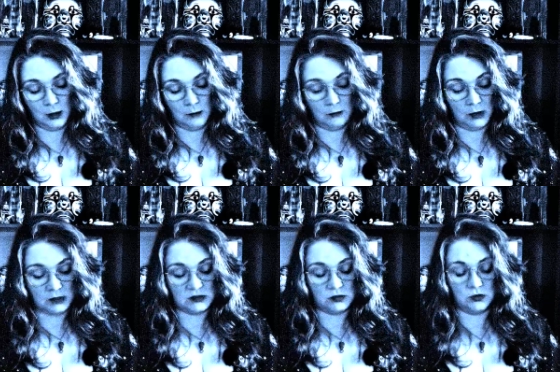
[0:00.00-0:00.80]

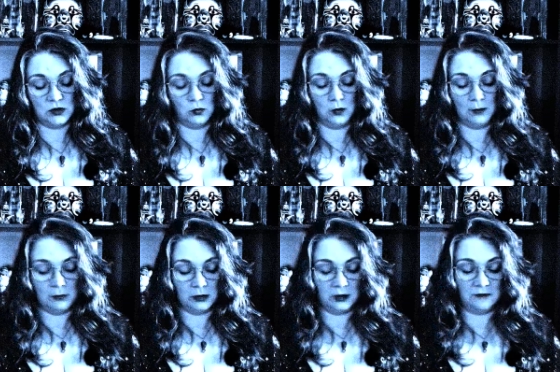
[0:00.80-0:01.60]
mixed with the
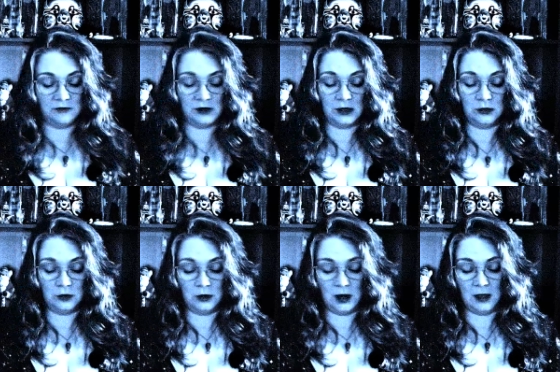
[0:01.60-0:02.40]
rumble of
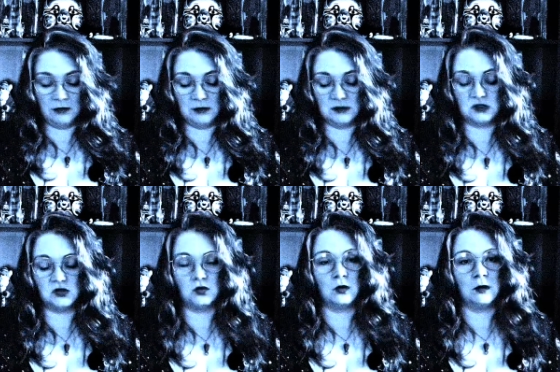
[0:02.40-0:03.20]
thunder, and then the
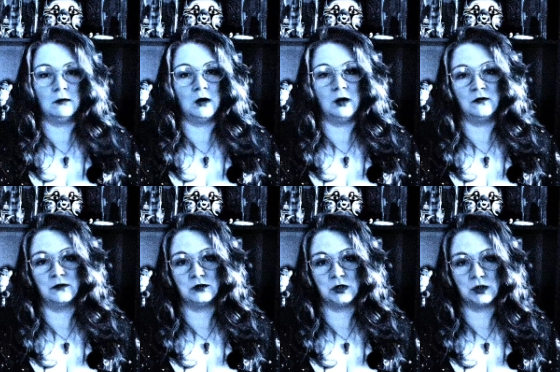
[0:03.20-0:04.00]
storm
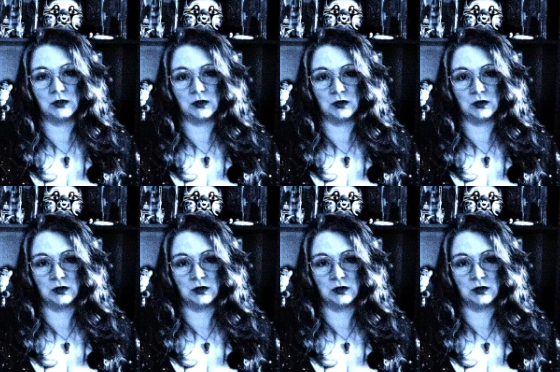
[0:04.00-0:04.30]
overtook the